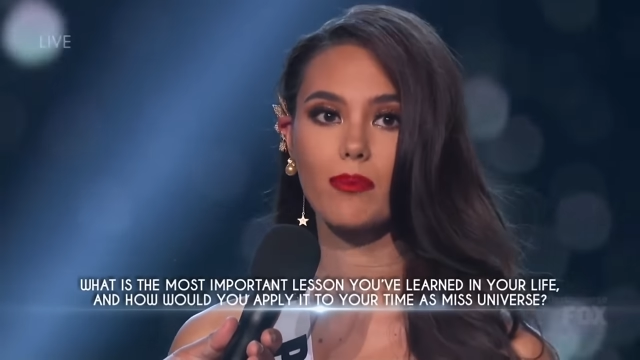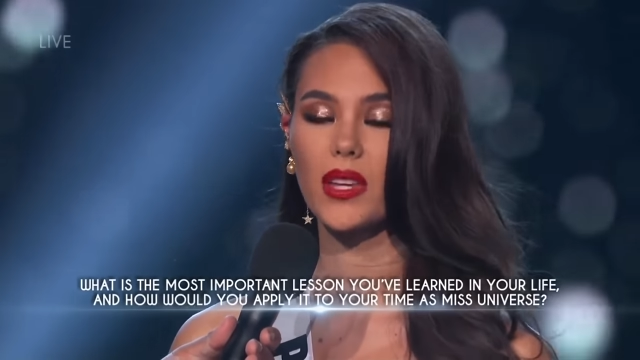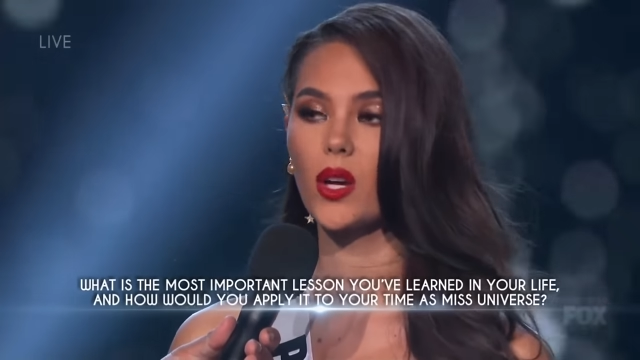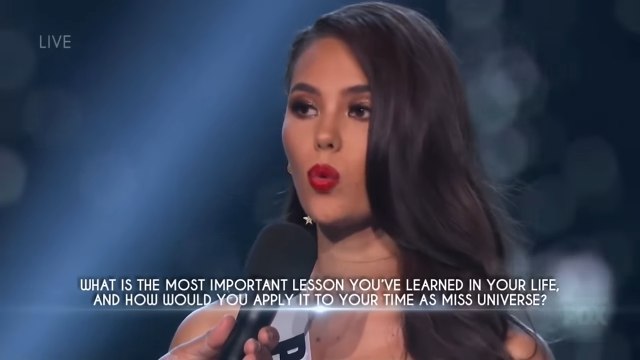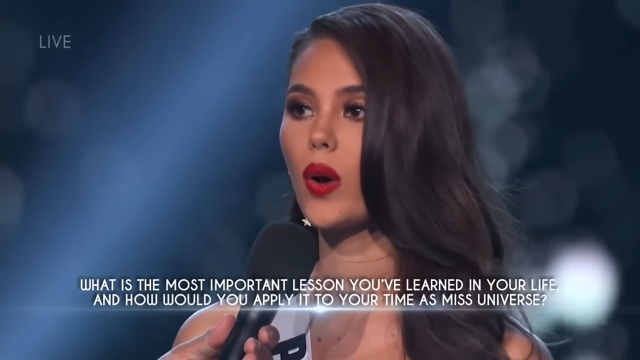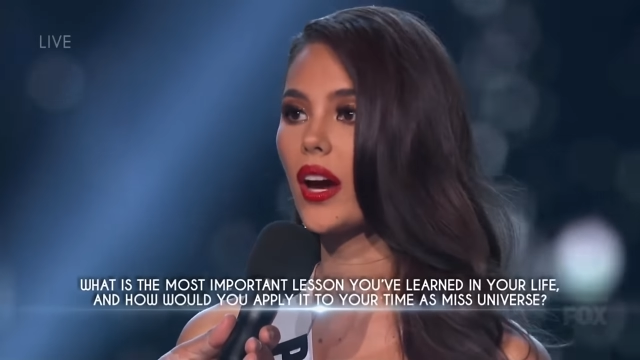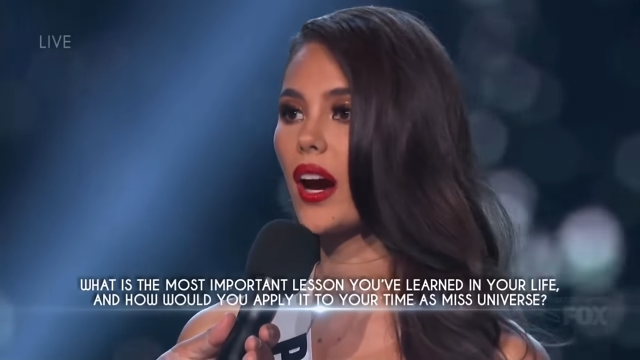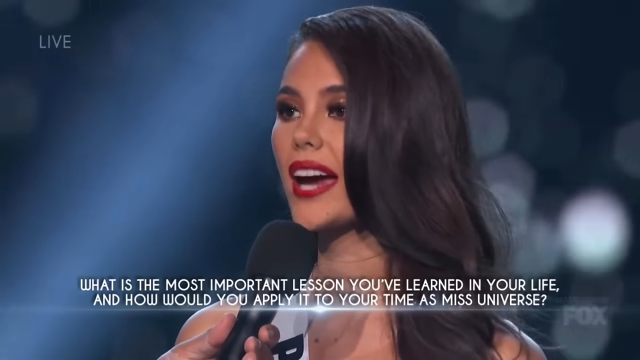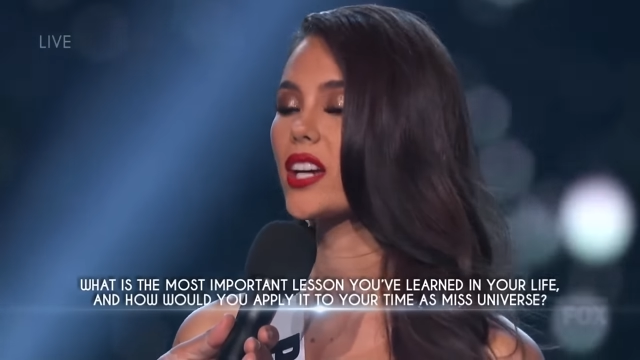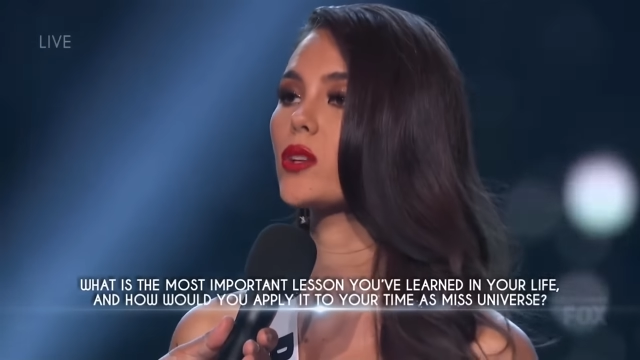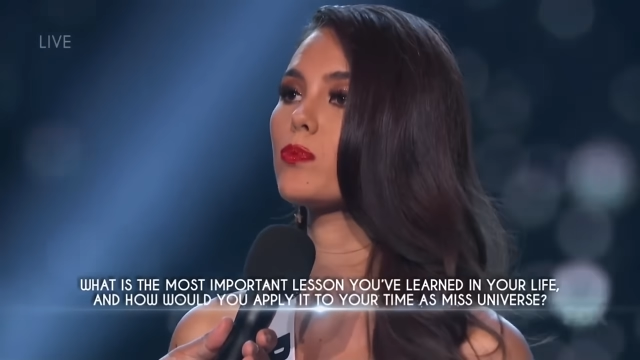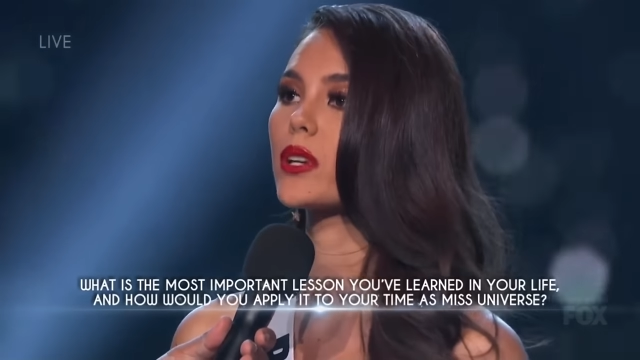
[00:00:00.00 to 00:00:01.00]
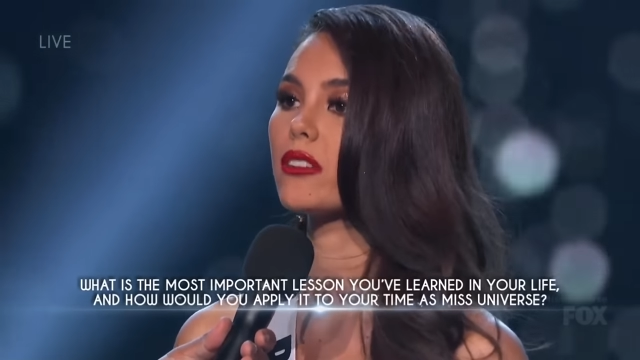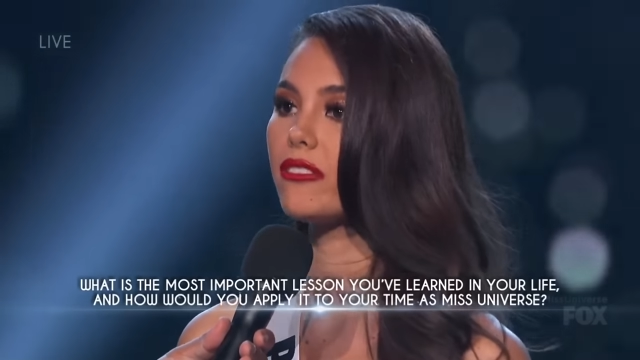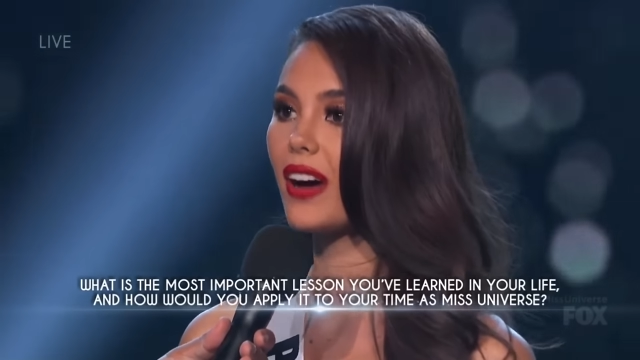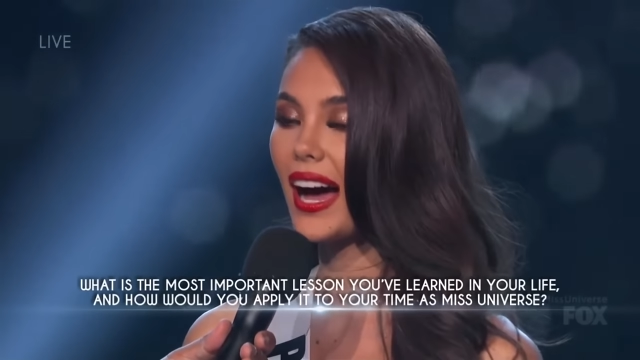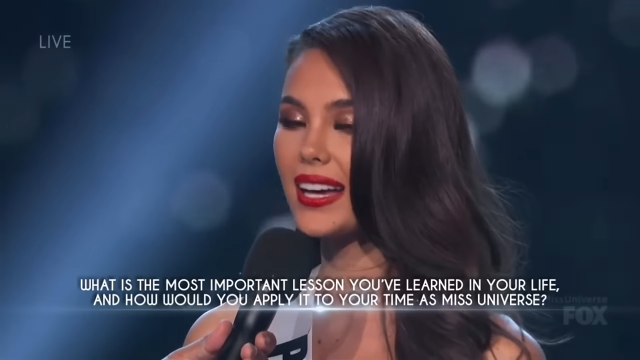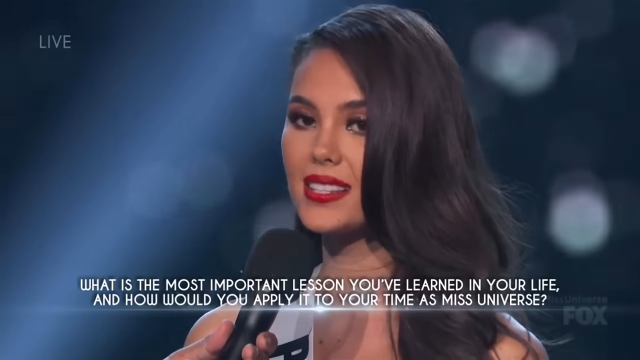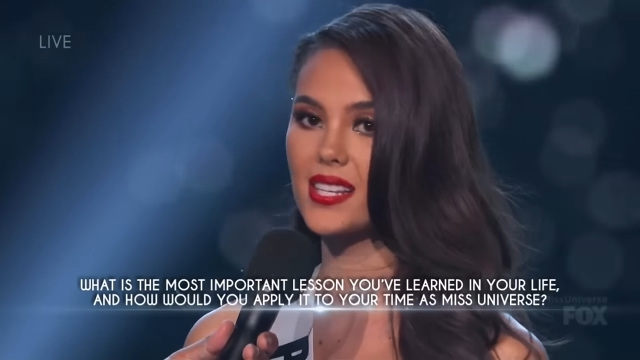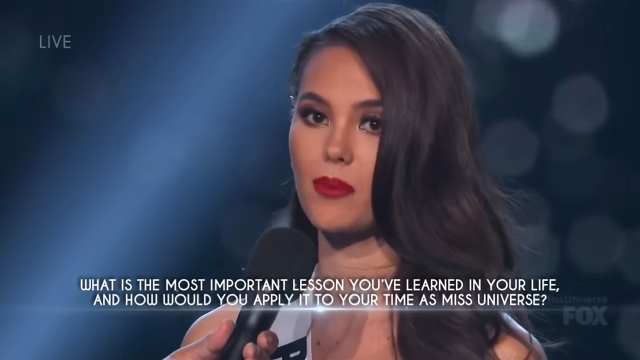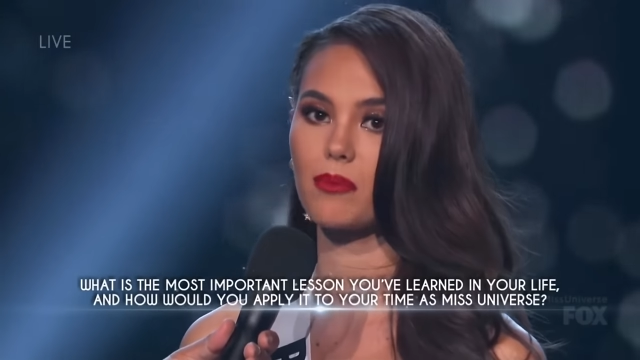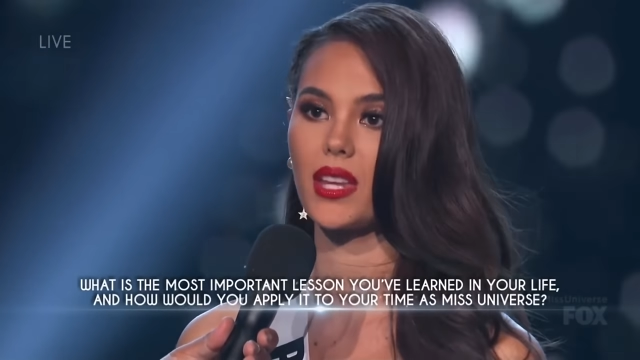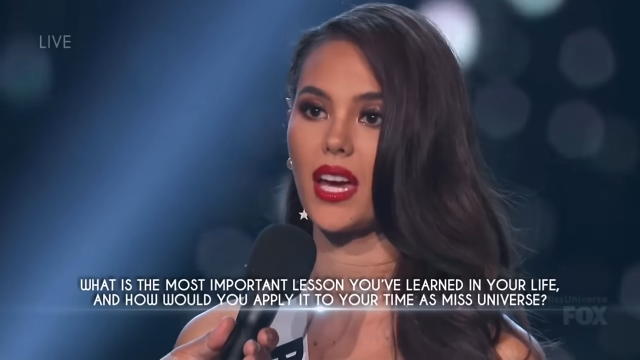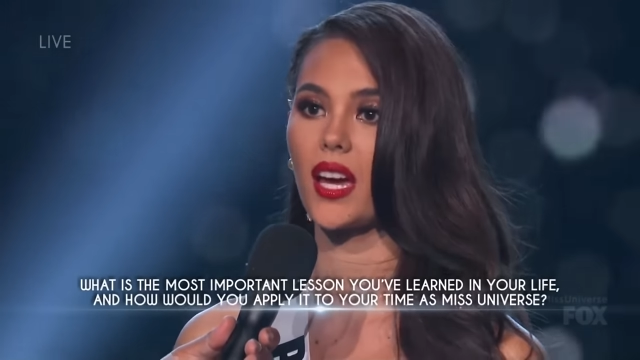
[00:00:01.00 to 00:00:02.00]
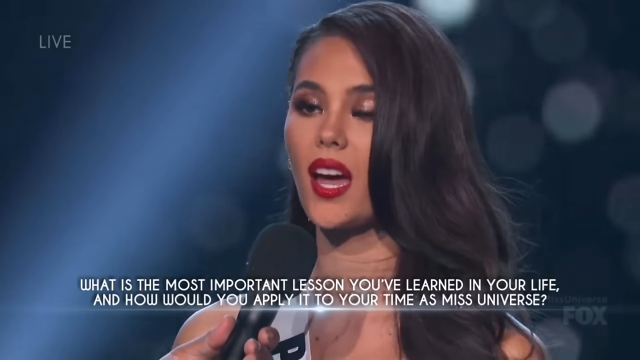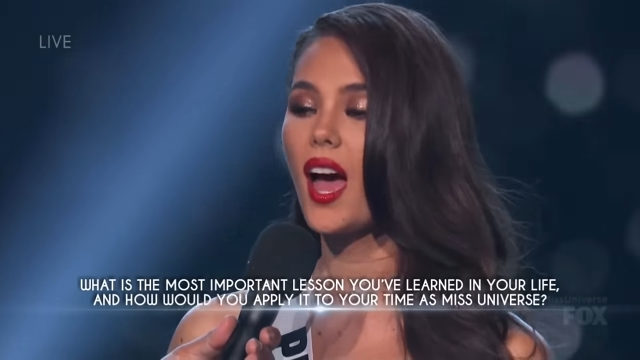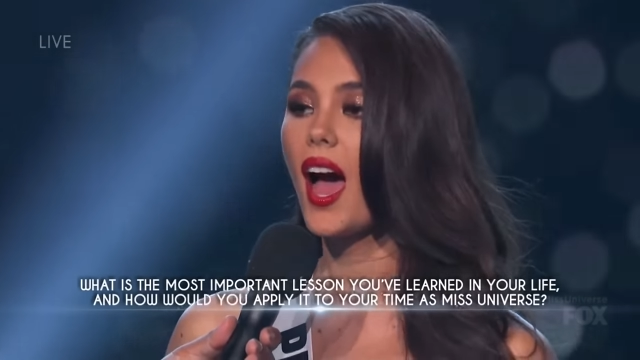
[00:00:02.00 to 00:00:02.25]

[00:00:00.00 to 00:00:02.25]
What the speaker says: feature higher up on this list.